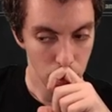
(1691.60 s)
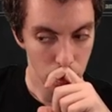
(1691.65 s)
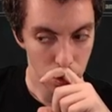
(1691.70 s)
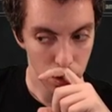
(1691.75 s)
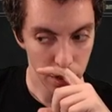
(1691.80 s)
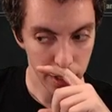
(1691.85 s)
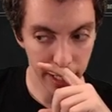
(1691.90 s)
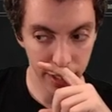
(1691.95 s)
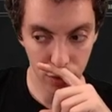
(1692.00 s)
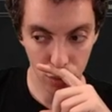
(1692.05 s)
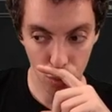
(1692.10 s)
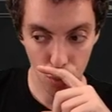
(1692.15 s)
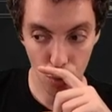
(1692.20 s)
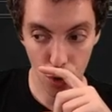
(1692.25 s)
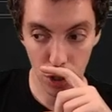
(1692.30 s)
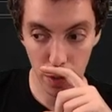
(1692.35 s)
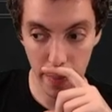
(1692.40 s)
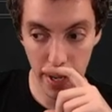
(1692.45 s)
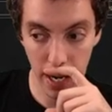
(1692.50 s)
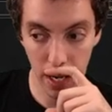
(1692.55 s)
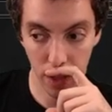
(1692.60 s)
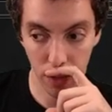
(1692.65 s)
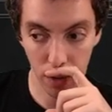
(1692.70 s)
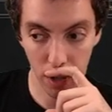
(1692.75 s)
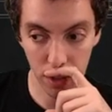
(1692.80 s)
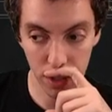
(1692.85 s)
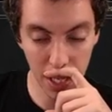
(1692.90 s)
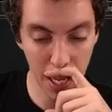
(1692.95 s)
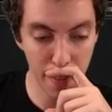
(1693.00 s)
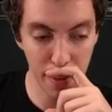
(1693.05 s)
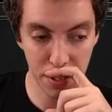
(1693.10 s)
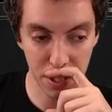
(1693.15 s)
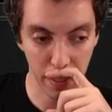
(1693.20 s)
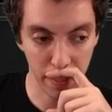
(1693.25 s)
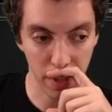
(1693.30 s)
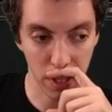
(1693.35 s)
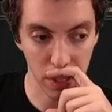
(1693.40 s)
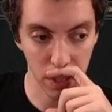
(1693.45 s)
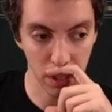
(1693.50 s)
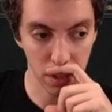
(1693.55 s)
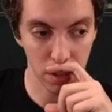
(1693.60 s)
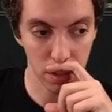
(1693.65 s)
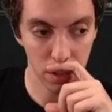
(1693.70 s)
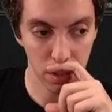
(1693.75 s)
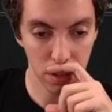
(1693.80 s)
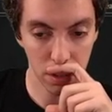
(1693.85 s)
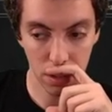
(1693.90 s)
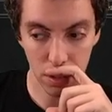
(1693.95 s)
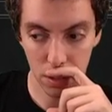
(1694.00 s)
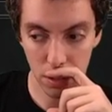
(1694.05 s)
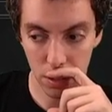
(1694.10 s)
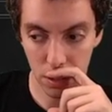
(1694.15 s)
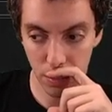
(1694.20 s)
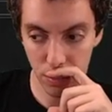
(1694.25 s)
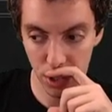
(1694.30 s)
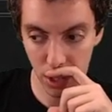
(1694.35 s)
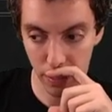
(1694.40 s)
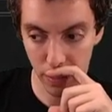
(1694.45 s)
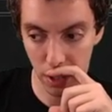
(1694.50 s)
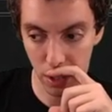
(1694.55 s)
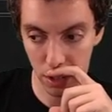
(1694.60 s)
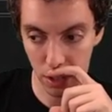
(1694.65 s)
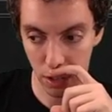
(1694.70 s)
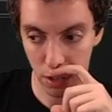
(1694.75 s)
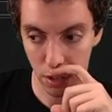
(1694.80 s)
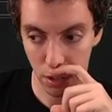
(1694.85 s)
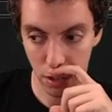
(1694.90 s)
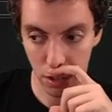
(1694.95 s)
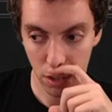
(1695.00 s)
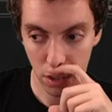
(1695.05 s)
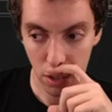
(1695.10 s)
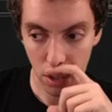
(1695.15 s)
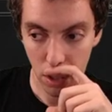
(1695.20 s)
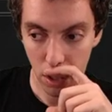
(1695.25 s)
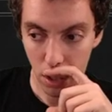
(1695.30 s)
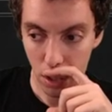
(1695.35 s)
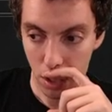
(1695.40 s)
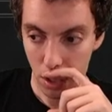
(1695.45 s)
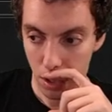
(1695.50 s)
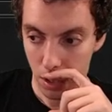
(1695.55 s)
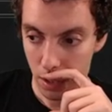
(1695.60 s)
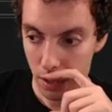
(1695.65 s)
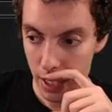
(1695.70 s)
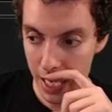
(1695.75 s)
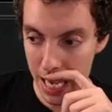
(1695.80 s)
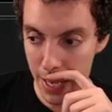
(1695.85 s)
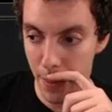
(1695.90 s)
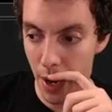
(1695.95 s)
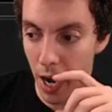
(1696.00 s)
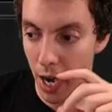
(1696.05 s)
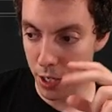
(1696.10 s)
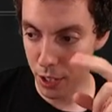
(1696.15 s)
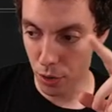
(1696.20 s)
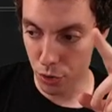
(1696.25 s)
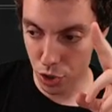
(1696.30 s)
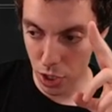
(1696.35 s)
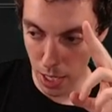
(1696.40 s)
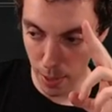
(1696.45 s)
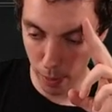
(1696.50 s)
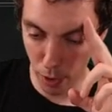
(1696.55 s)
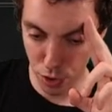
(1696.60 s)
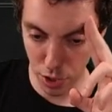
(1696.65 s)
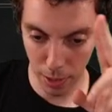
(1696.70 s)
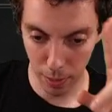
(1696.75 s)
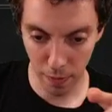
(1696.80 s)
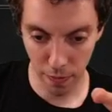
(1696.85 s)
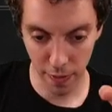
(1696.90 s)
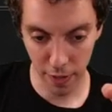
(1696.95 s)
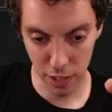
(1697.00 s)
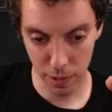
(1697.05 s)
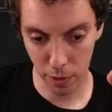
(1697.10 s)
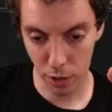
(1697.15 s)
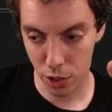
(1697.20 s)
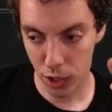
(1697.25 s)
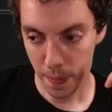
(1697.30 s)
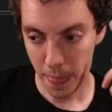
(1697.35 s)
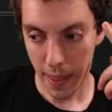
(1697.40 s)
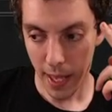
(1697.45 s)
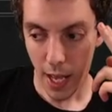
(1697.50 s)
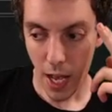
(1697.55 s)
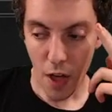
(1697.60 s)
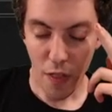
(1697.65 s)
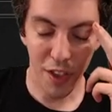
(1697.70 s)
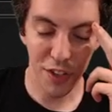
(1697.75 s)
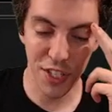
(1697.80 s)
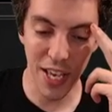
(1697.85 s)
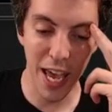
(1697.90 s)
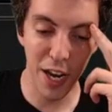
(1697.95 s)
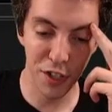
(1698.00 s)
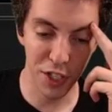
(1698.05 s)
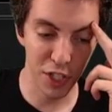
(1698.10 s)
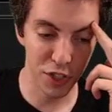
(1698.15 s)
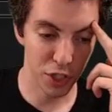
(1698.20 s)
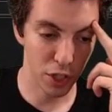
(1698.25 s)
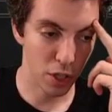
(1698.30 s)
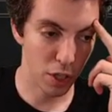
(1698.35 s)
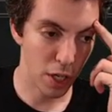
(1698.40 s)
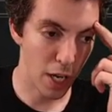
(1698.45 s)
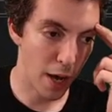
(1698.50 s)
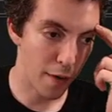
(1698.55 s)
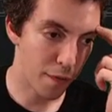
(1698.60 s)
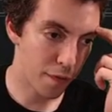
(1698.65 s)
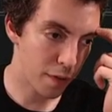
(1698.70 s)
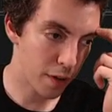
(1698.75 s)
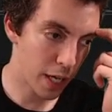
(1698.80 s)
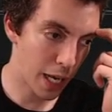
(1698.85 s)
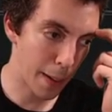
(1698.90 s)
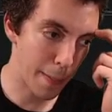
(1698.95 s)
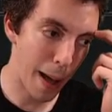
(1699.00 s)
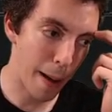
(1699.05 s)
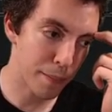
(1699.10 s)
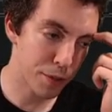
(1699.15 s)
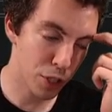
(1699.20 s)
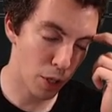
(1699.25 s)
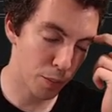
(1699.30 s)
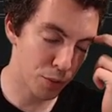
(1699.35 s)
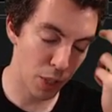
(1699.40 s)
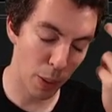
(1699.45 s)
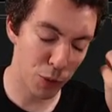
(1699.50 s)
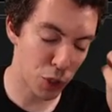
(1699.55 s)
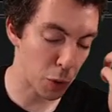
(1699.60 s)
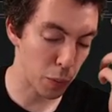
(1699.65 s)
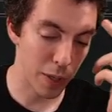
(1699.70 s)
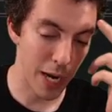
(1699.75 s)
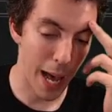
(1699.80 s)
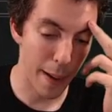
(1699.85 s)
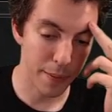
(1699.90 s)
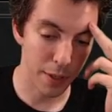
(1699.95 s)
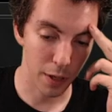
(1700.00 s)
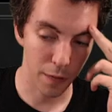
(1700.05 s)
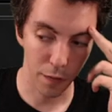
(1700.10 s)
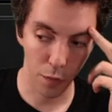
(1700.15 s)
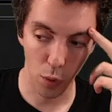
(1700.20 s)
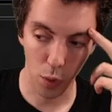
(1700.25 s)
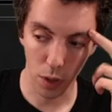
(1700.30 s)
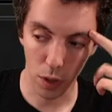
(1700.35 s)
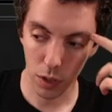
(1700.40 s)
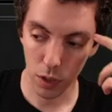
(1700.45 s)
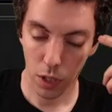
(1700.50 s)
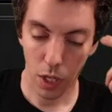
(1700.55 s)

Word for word: This hand's really bad on the thoughts. I'm just gonna mulligan. Who's that Mulligan? Amon, new sub, watching anywhere from thanks so much. This hand just isn't good enough, and I'm, I'm, I'm, I'm super happy on four.